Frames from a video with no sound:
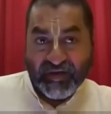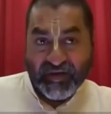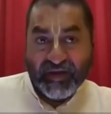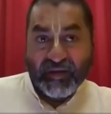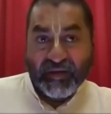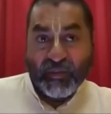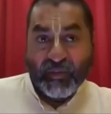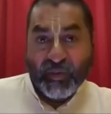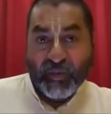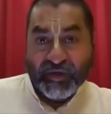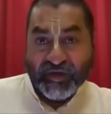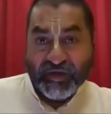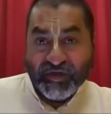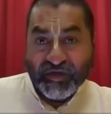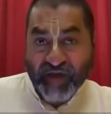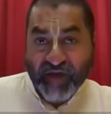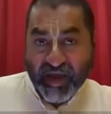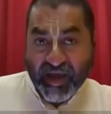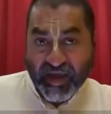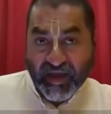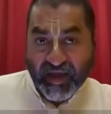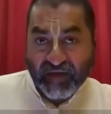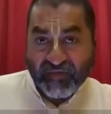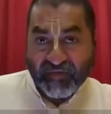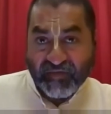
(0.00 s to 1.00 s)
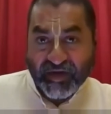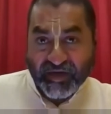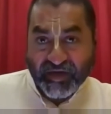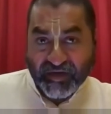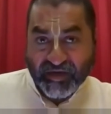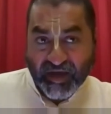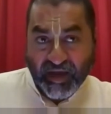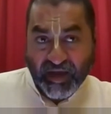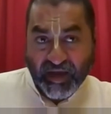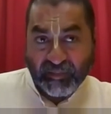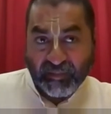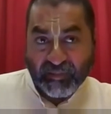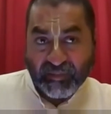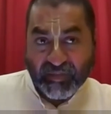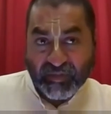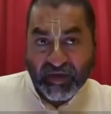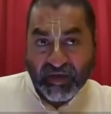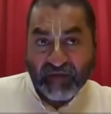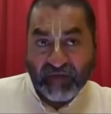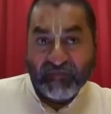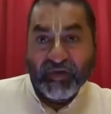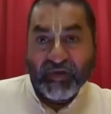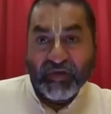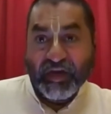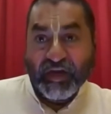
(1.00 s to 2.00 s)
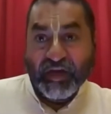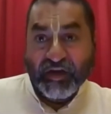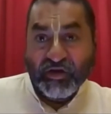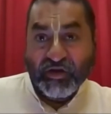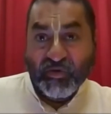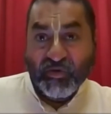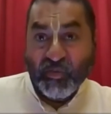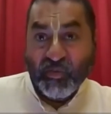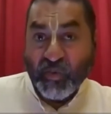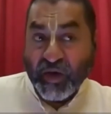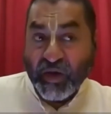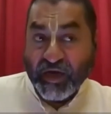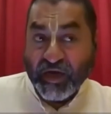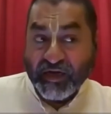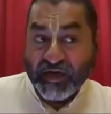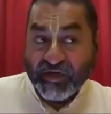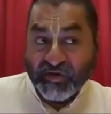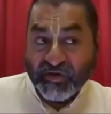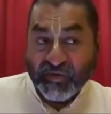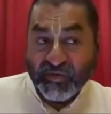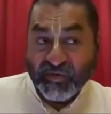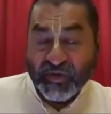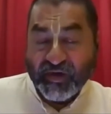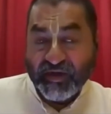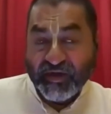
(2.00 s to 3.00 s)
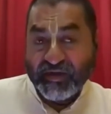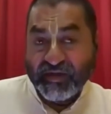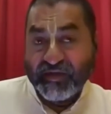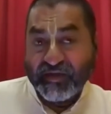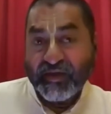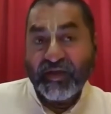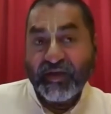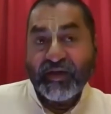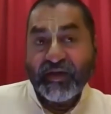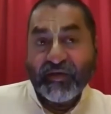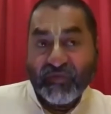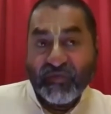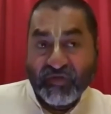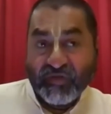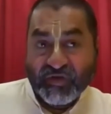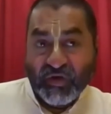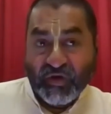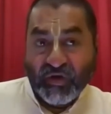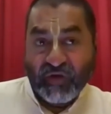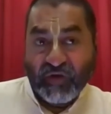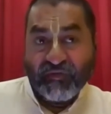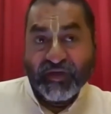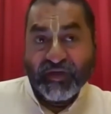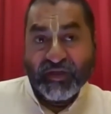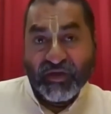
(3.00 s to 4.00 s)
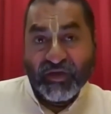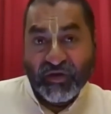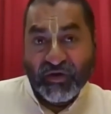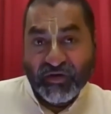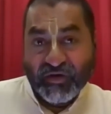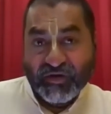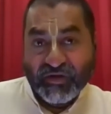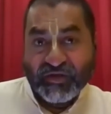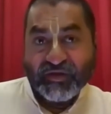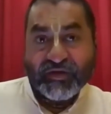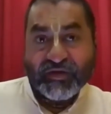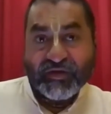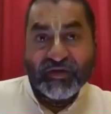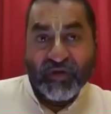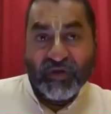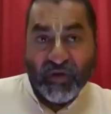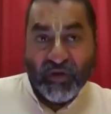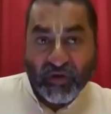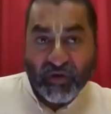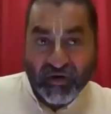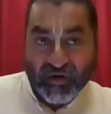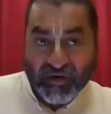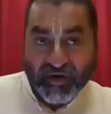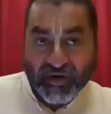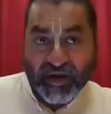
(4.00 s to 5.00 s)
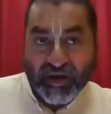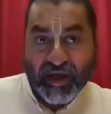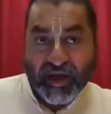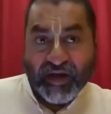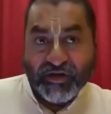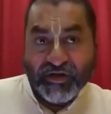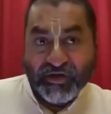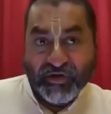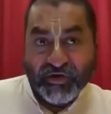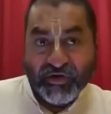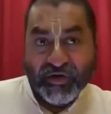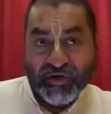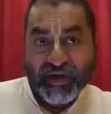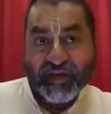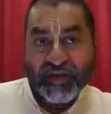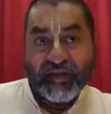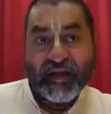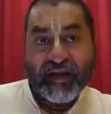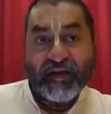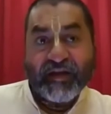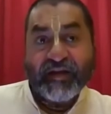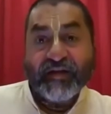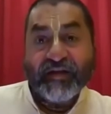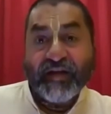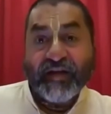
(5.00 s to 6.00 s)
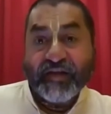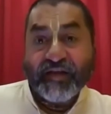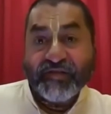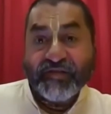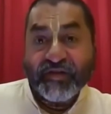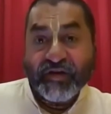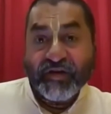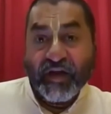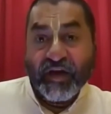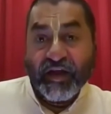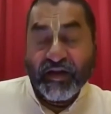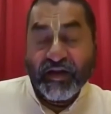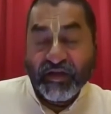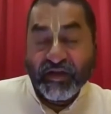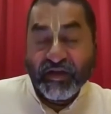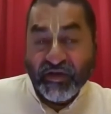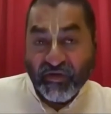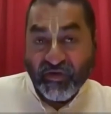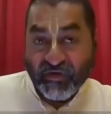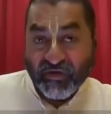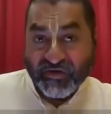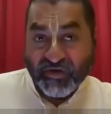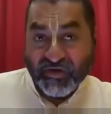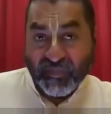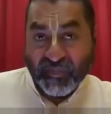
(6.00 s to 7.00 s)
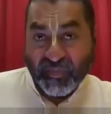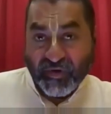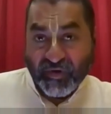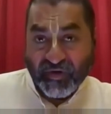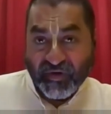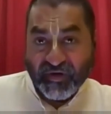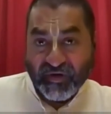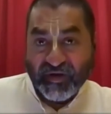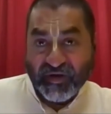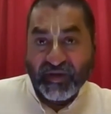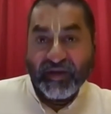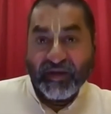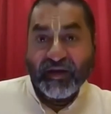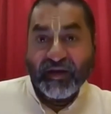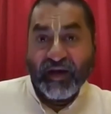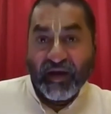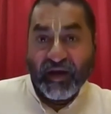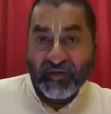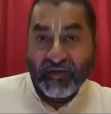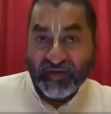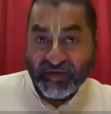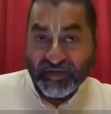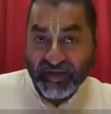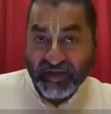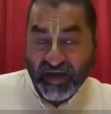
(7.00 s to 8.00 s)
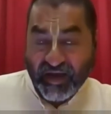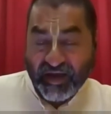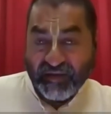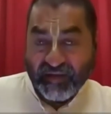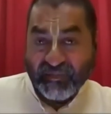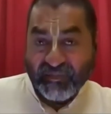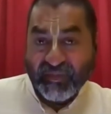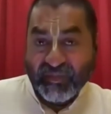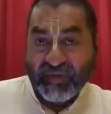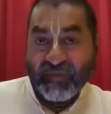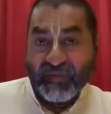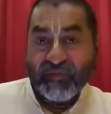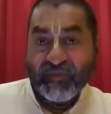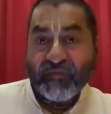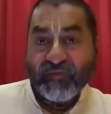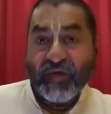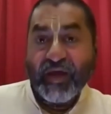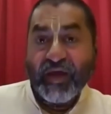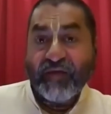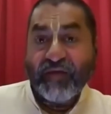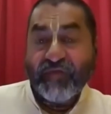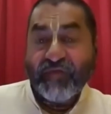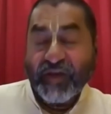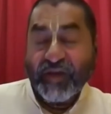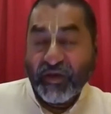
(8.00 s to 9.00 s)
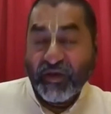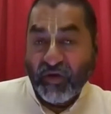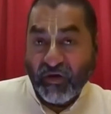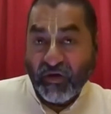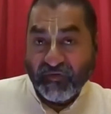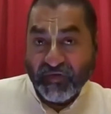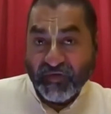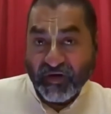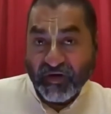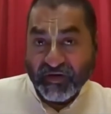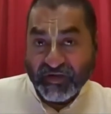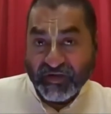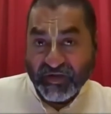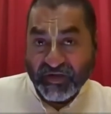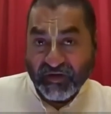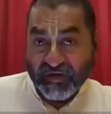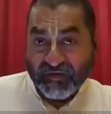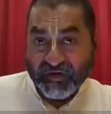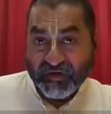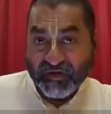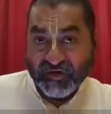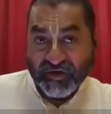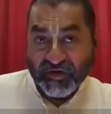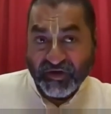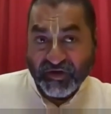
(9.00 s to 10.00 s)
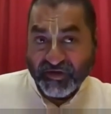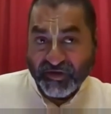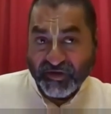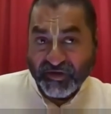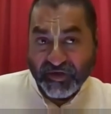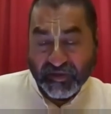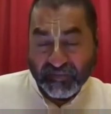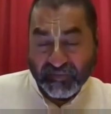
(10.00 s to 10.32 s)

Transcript: which are taking away time, and we need to work towards resolving those or ensuring that it doesn't encroach upon our time where we can offer our service to Krishna.